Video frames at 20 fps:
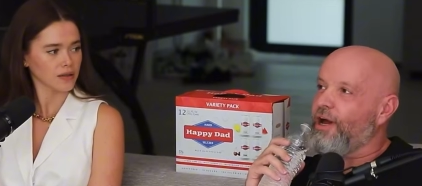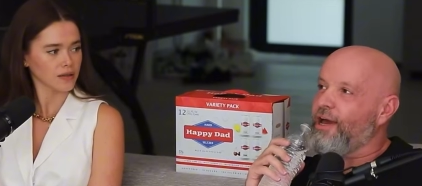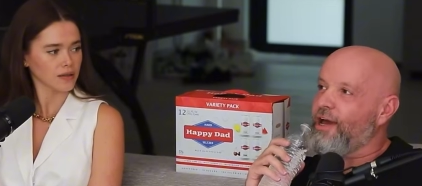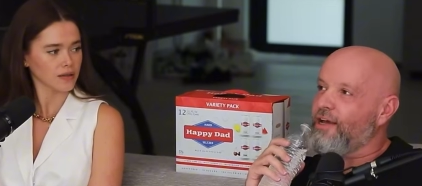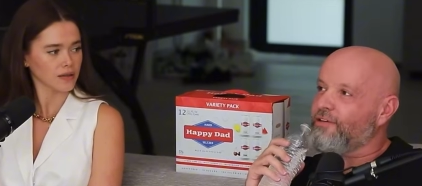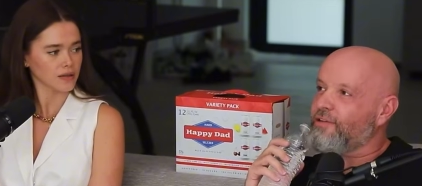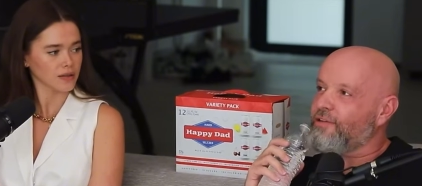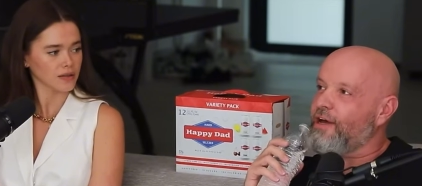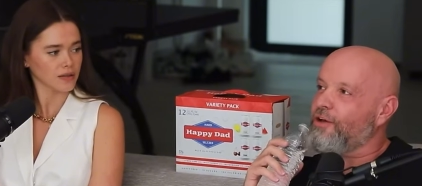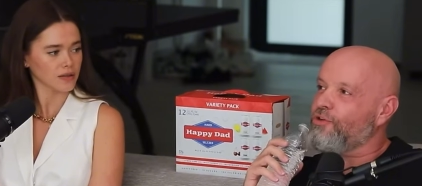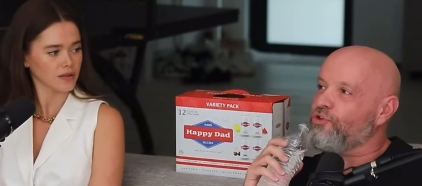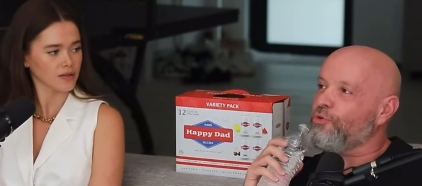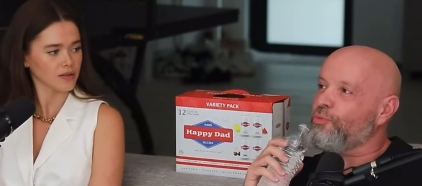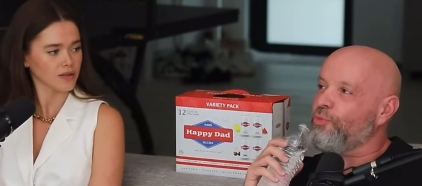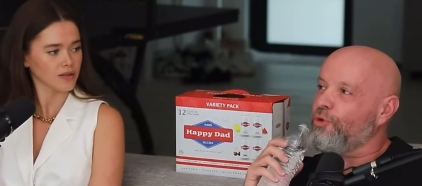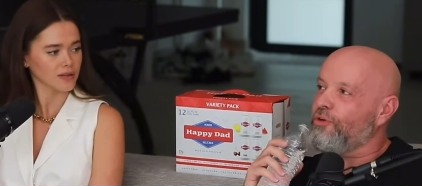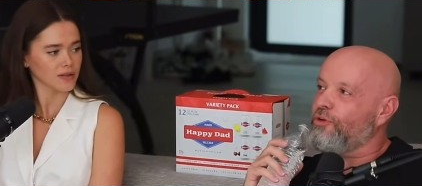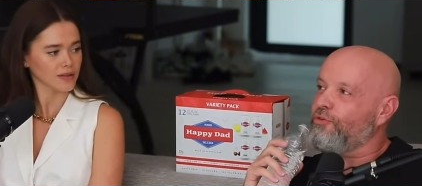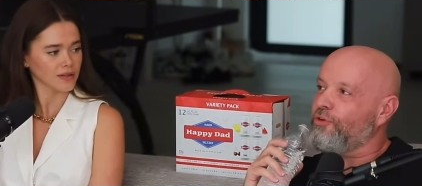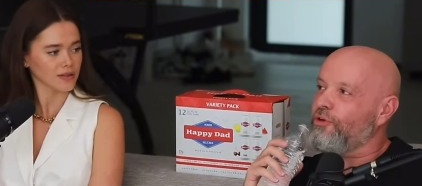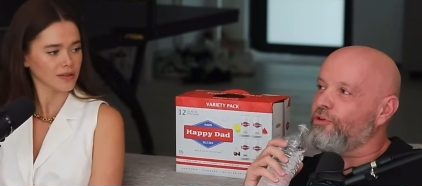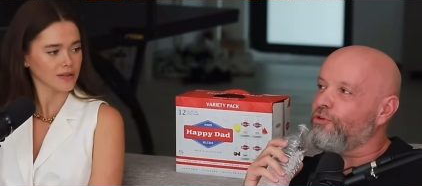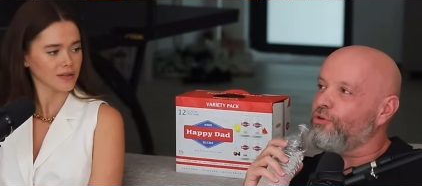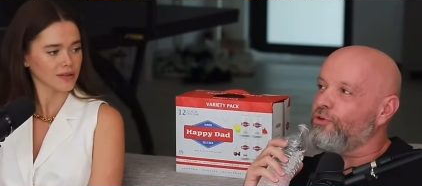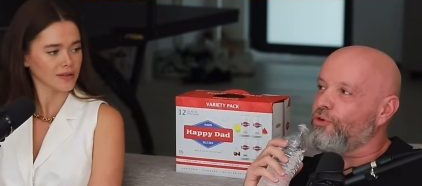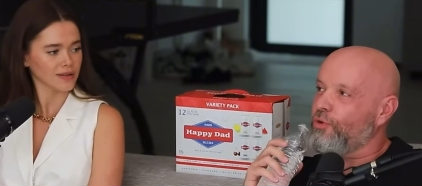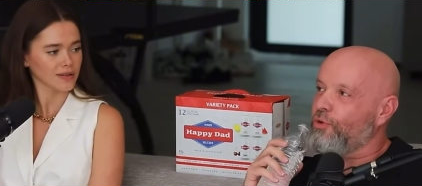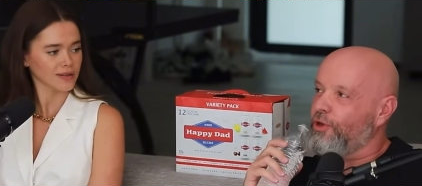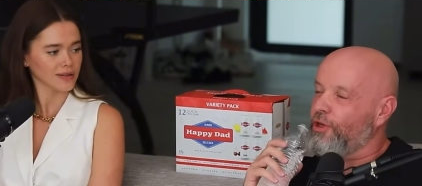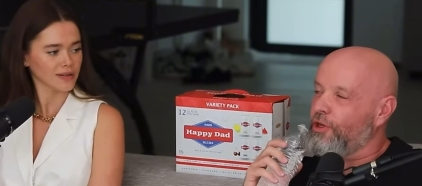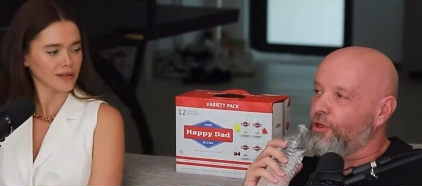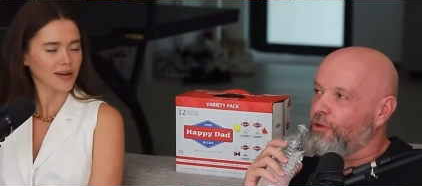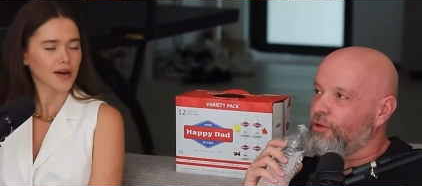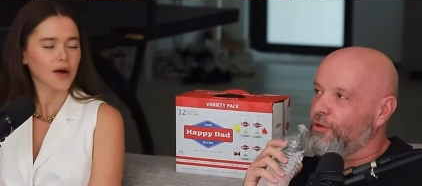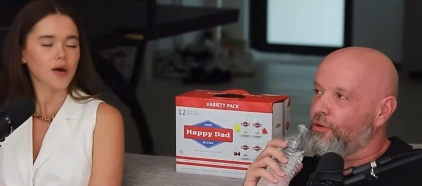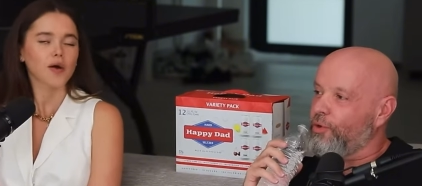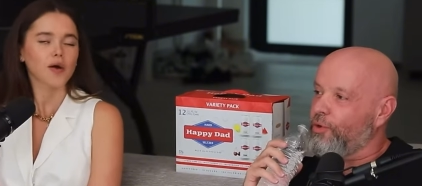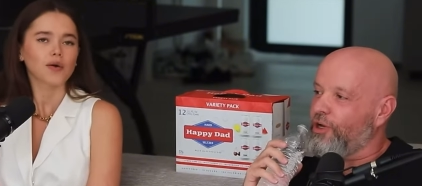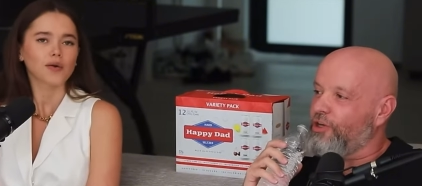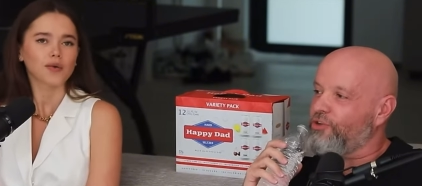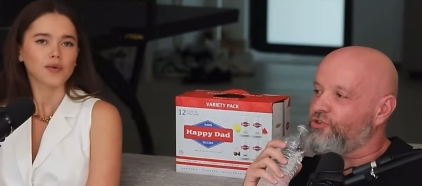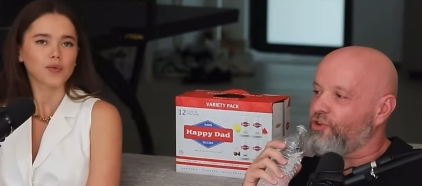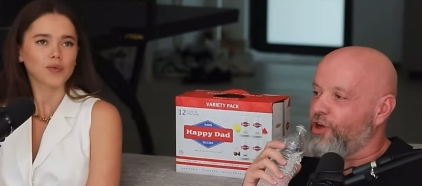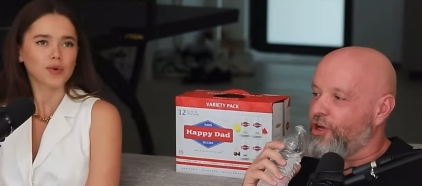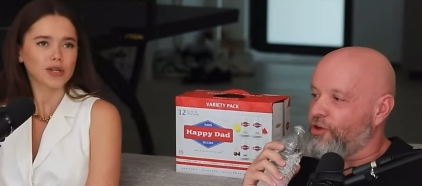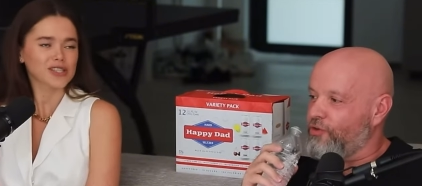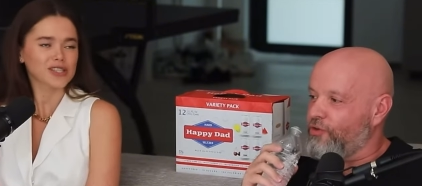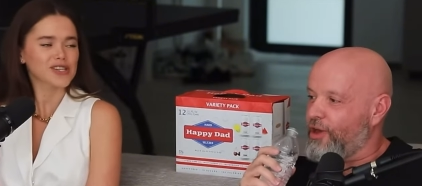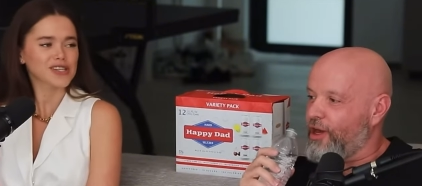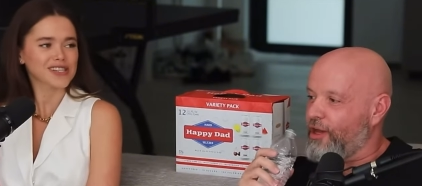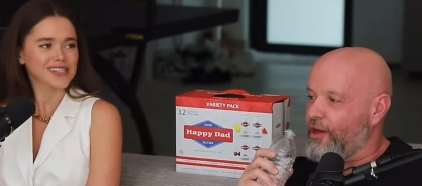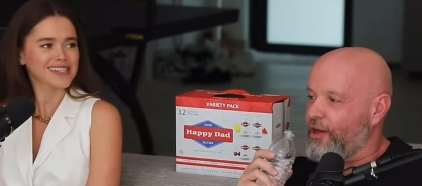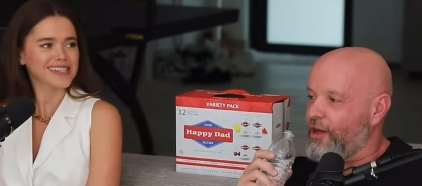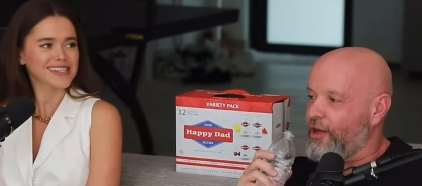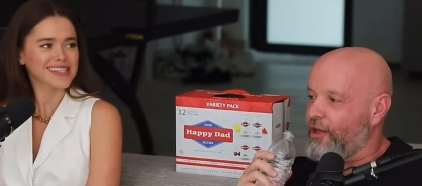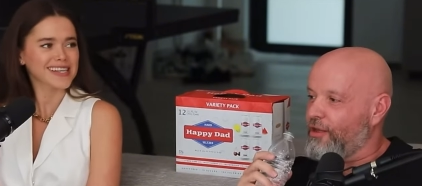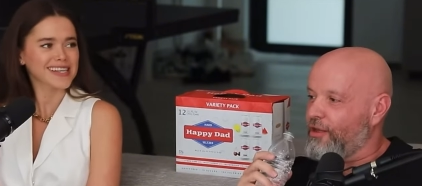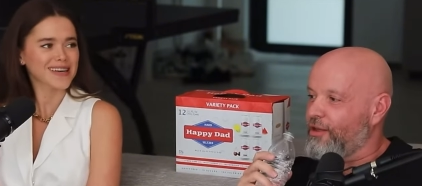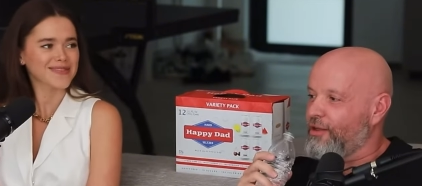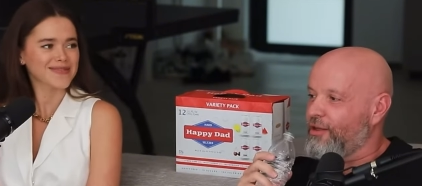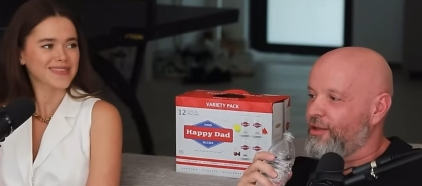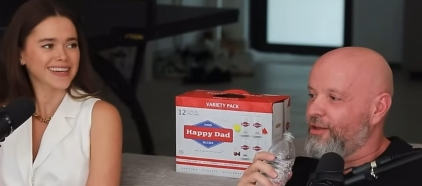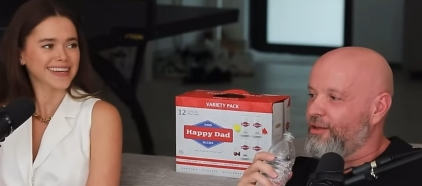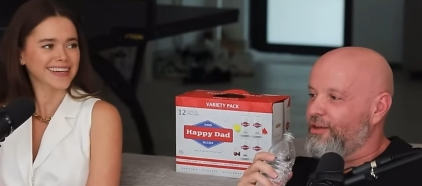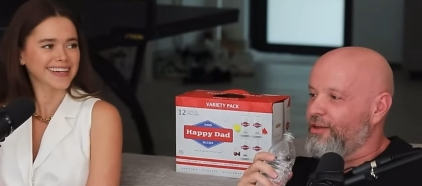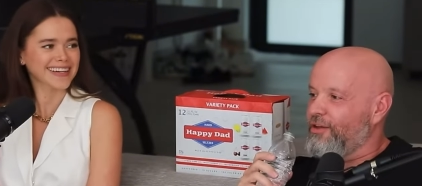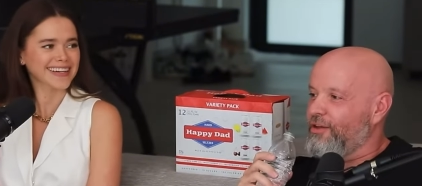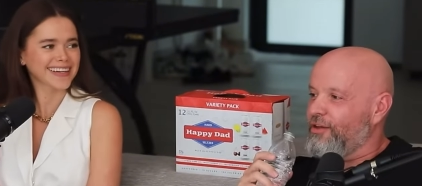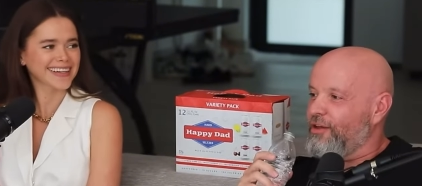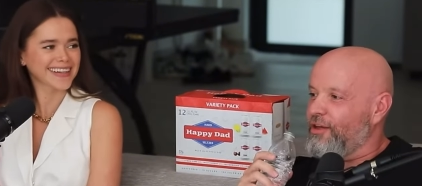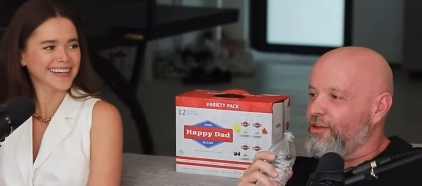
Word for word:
Speaker 1: I asked, "How's your boyfriend doing?" When I saw which is night. the same thing.